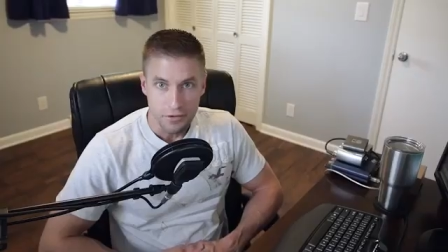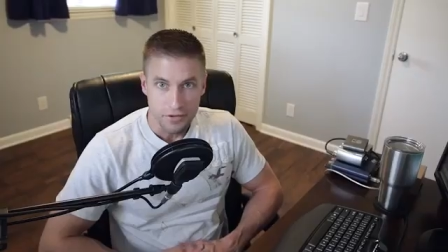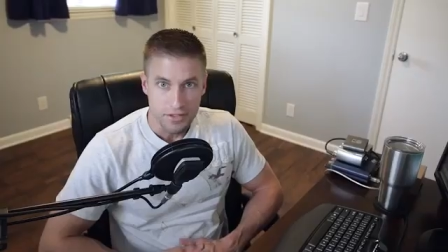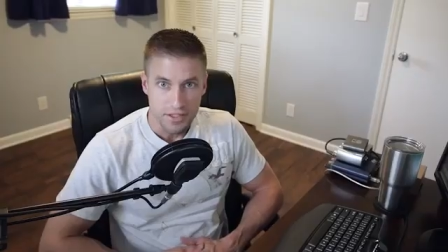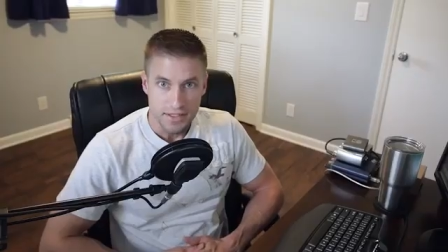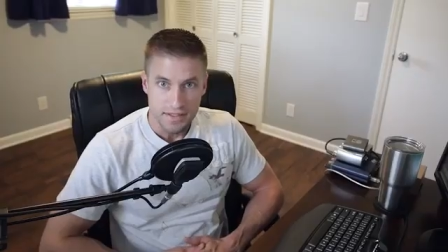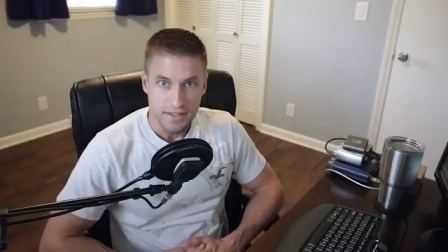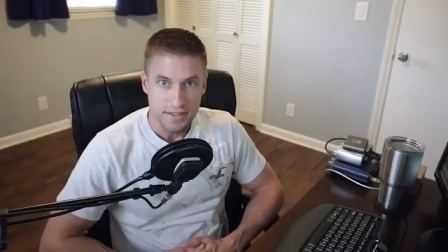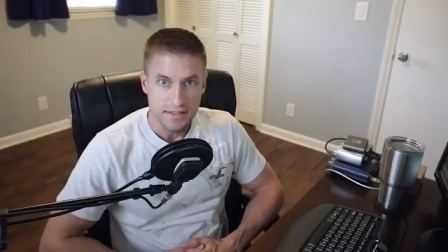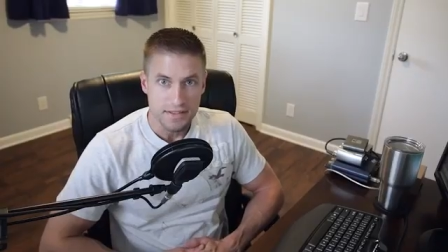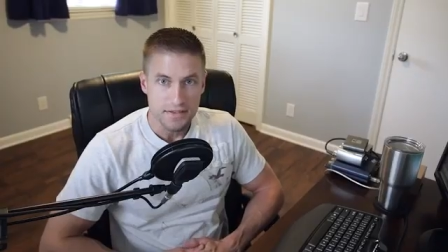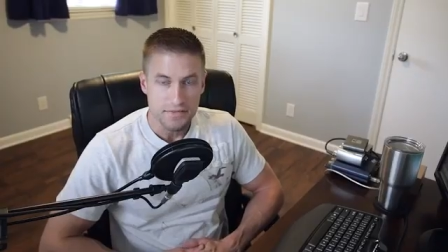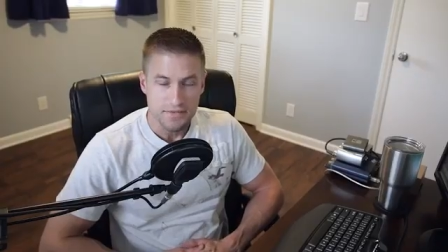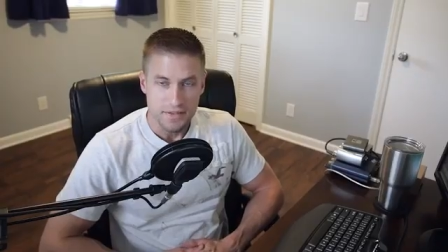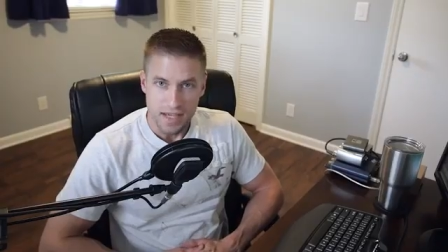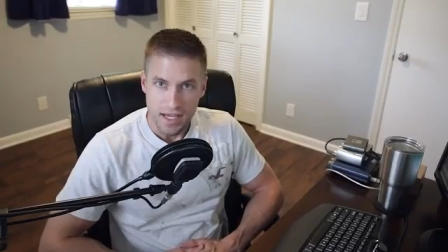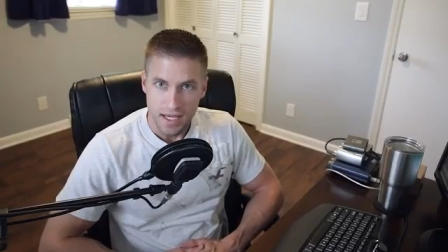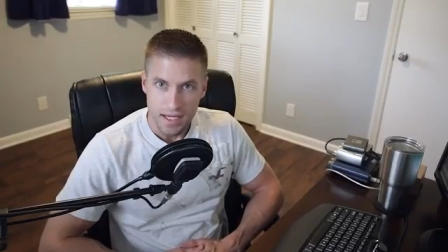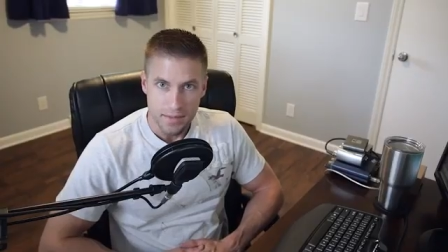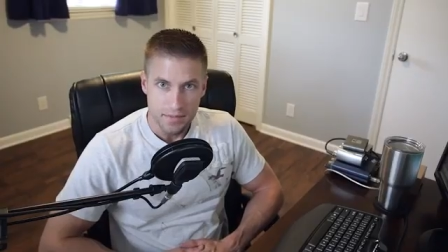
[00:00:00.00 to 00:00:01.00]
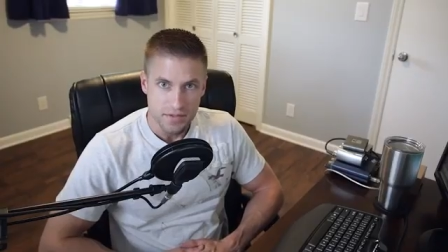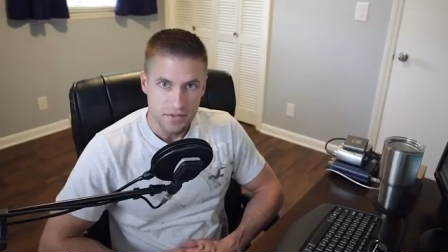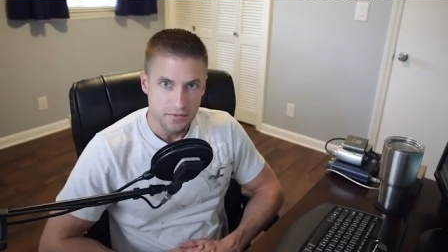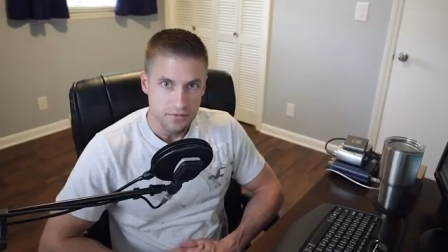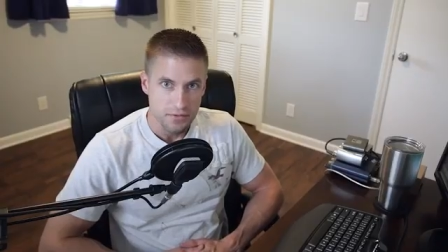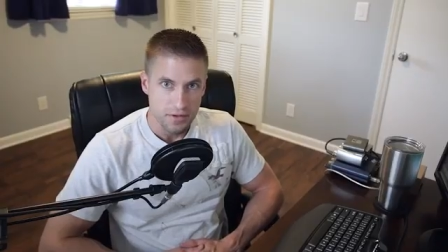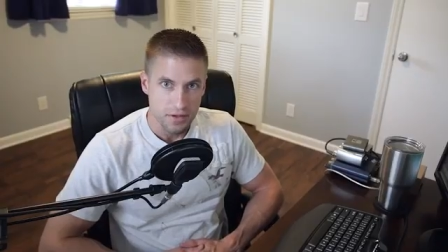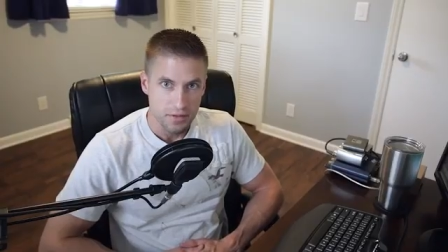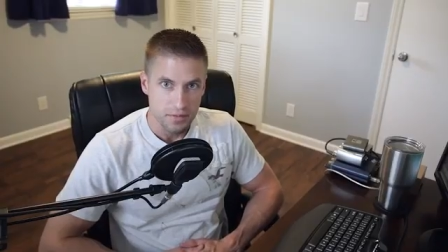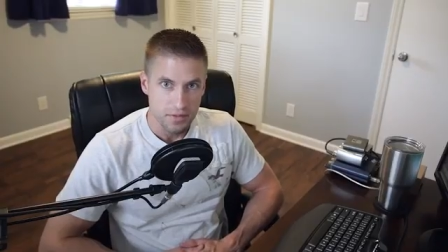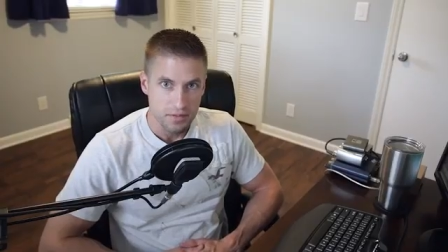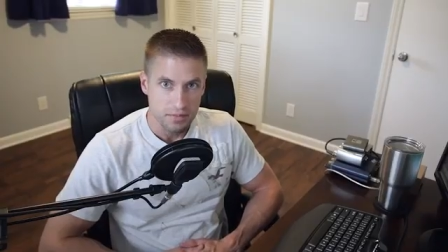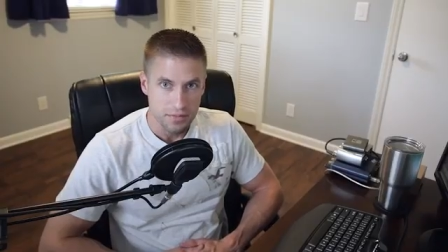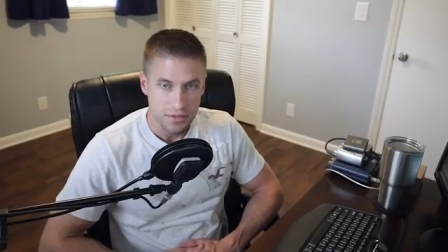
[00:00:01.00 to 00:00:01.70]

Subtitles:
heard dozens of times from